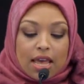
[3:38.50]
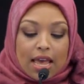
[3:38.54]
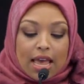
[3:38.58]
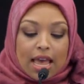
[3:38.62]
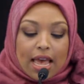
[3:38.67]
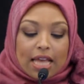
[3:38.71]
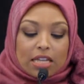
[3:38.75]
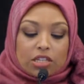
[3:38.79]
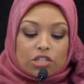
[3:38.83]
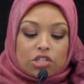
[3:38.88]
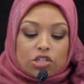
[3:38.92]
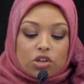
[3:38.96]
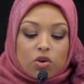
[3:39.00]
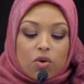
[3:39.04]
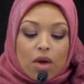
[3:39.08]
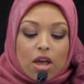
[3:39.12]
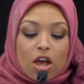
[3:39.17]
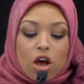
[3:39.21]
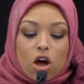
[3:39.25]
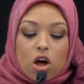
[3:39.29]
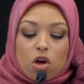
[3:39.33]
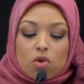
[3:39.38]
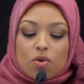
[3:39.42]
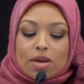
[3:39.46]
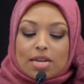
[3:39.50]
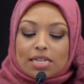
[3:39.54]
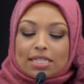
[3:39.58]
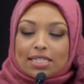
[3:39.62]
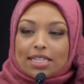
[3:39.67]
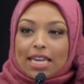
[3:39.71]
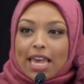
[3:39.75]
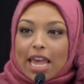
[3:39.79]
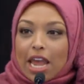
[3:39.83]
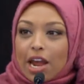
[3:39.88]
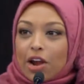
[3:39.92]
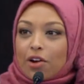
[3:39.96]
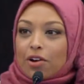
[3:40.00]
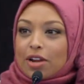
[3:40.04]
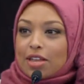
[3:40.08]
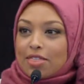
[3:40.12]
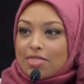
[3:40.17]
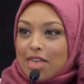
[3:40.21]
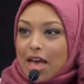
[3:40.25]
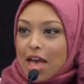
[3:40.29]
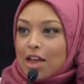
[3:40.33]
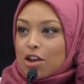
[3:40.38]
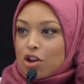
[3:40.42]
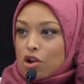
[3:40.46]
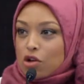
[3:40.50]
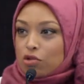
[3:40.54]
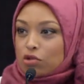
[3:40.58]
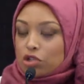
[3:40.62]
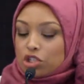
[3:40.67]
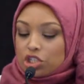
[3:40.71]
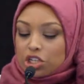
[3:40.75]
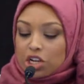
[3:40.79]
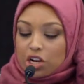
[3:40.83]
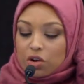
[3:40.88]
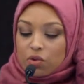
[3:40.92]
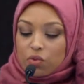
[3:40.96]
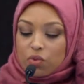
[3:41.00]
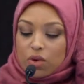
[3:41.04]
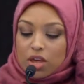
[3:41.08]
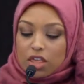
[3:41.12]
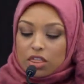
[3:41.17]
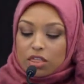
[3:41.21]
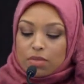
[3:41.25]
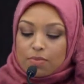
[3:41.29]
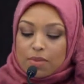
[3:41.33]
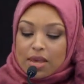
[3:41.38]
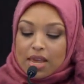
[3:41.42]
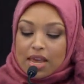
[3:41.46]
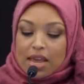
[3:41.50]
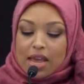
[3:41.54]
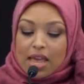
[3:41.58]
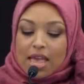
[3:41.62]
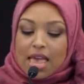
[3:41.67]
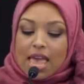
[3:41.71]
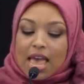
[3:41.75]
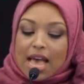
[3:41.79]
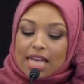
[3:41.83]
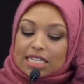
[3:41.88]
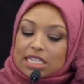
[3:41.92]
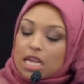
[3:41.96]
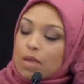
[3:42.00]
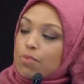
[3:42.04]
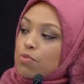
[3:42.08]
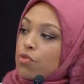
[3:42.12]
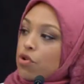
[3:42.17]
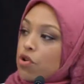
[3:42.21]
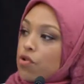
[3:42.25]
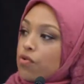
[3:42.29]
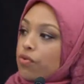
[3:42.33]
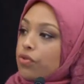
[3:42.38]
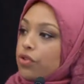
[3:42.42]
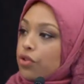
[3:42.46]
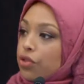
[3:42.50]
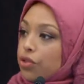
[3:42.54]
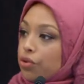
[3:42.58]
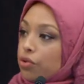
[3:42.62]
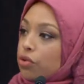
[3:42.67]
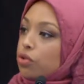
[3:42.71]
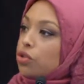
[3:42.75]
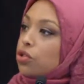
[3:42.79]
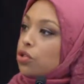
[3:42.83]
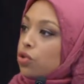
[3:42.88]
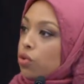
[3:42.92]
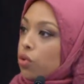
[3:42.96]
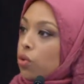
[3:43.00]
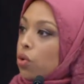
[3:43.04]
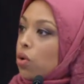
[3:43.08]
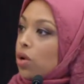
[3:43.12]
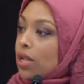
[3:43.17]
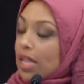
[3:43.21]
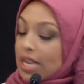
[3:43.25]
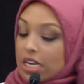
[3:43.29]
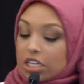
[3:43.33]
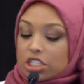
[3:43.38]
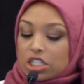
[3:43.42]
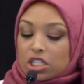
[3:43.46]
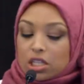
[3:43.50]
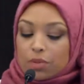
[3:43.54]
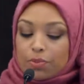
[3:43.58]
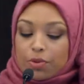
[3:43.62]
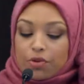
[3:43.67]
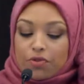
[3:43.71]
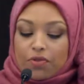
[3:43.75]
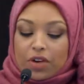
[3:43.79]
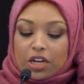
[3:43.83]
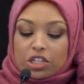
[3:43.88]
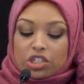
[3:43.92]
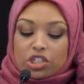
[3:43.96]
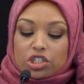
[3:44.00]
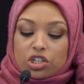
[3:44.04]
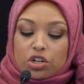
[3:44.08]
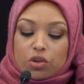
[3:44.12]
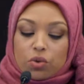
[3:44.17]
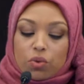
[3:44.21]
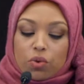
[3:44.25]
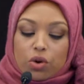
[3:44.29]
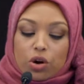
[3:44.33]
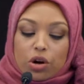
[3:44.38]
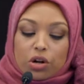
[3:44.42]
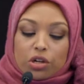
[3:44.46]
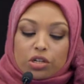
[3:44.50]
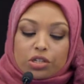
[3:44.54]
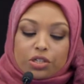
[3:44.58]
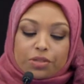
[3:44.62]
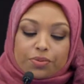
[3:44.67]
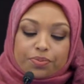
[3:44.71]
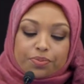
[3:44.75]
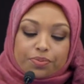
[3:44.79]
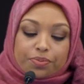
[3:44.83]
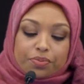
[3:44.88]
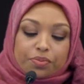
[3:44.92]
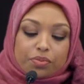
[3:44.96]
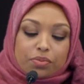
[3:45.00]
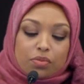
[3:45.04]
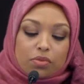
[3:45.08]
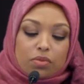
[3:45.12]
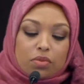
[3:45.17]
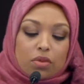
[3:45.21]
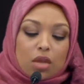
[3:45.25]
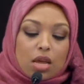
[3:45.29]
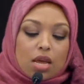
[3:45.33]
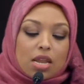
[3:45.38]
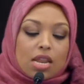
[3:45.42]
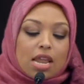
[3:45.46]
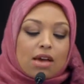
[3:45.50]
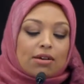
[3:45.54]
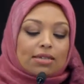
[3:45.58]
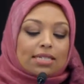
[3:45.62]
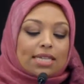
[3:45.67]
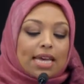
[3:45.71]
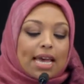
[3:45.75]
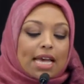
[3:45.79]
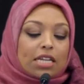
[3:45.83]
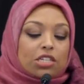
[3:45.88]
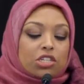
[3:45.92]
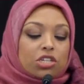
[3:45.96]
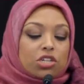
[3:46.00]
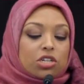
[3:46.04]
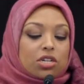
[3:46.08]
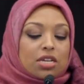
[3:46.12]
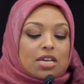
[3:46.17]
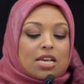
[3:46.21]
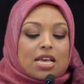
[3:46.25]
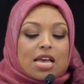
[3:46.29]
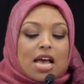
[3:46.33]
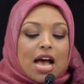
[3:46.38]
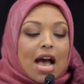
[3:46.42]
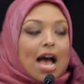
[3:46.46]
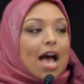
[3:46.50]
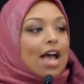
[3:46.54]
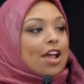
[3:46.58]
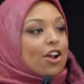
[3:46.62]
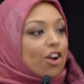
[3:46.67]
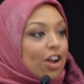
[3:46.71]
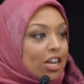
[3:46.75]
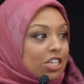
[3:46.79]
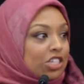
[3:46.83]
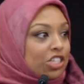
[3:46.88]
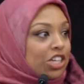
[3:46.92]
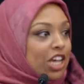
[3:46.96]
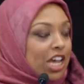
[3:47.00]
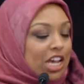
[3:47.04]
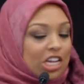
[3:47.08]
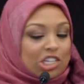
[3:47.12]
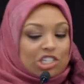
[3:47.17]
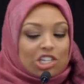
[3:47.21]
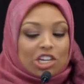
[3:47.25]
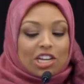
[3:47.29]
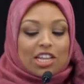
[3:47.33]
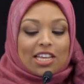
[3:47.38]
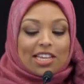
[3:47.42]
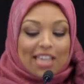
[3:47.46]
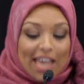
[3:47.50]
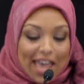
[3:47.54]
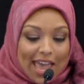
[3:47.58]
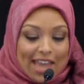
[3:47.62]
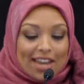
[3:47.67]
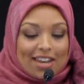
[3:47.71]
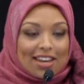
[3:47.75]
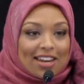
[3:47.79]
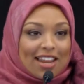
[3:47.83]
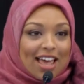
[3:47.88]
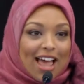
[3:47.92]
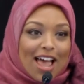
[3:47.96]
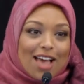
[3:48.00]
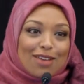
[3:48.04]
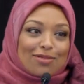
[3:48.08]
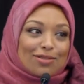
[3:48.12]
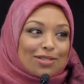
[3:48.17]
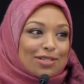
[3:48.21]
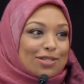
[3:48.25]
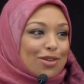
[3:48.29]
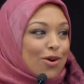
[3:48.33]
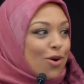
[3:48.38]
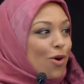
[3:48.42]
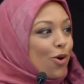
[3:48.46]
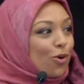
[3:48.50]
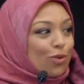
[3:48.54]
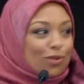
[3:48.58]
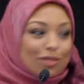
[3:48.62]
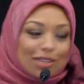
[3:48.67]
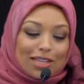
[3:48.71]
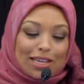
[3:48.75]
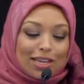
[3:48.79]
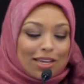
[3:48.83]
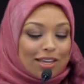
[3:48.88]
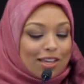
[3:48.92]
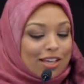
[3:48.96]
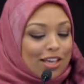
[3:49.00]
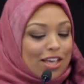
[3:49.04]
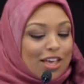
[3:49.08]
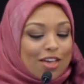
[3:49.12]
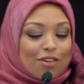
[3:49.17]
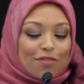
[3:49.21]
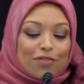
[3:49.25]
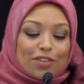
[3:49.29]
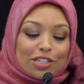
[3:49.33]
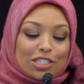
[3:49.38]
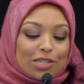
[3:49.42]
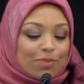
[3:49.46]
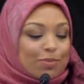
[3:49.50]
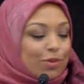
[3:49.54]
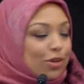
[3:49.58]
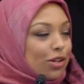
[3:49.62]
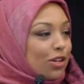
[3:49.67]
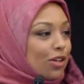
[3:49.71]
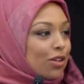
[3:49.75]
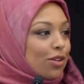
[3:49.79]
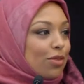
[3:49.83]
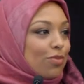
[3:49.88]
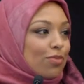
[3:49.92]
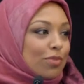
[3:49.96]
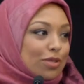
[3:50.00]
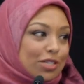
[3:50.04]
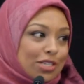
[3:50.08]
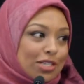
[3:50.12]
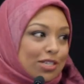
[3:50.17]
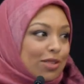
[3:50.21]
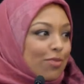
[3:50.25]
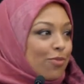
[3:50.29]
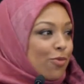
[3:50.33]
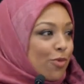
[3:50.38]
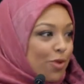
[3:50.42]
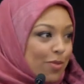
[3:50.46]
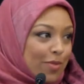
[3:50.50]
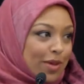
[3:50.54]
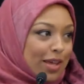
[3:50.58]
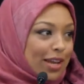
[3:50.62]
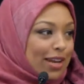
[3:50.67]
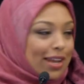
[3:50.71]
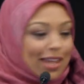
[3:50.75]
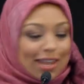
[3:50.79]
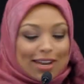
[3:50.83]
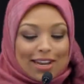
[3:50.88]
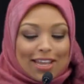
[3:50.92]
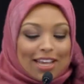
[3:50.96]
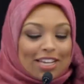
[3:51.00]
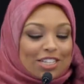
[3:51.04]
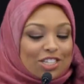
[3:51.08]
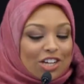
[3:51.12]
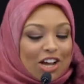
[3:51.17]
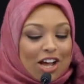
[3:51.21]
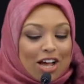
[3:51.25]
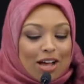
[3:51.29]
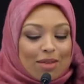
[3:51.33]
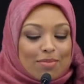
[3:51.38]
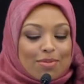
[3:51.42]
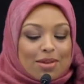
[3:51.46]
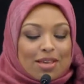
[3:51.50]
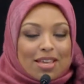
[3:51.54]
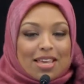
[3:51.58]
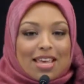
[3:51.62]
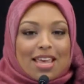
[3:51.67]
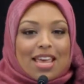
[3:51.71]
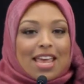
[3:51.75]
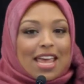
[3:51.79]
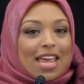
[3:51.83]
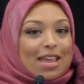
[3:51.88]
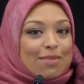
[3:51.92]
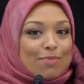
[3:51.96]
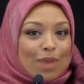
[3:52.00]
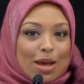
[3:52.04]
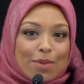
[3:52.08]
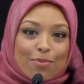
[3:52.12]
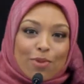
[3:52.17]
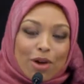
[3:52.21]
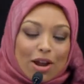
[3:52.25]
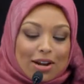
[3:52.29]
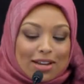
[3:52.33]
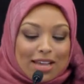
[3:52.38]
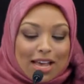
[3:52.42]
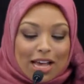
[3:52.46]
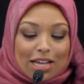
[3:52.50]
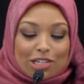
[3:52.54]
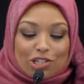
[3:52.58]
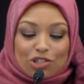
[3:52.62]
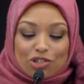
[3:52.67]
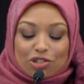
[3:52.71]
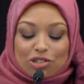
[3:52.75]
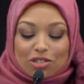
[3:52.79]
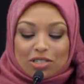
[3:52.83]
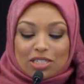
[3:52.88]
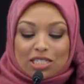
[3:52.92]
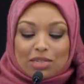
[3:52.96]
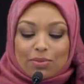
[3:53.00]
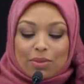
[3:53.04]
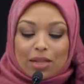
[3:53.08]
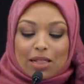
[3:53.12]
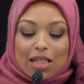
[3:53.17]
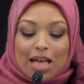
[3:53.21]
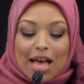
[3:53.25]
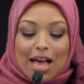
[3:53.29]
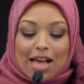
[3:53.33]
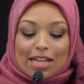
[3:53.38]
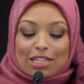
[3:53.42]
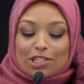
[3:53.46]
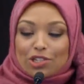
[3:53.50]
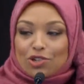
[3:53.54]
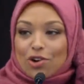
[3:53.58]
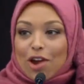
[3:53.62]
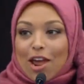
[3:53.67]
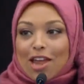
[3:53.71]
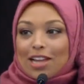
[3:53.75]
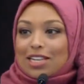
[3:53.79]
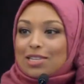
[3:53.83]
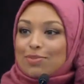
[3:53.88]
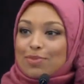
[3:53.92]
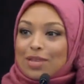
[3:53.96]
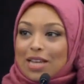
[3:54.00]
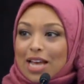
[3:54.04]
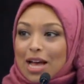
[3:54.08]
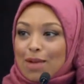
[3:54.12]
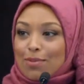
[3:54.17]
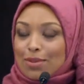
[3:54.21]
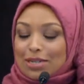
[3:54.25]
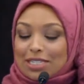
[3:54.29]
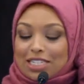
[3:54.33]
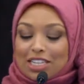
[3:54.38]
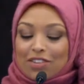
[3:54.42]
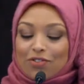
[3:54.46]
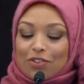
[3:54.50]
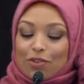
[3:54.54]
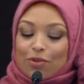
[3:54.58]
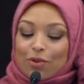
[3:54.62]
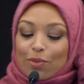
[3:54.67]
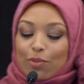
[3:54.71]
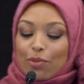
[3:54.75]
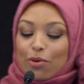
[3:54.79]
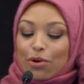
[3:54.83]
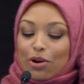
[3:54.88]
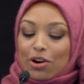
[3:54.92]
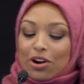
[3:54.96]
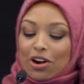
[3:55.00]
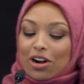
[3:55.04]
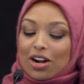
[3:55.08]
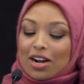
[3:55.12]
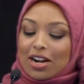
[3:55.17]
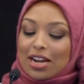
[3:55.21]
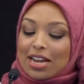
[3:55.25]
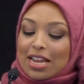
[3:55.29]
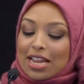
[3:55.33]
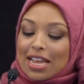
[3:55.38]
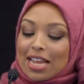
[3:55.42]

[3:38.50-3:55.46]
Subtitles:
And so I always carried that notion with me as I moved through school and into the professional world. Now, as I entered higher education, again, I was the only visible Muslim woman in hijab in my broadcast journalism class trying to become a TV reporter.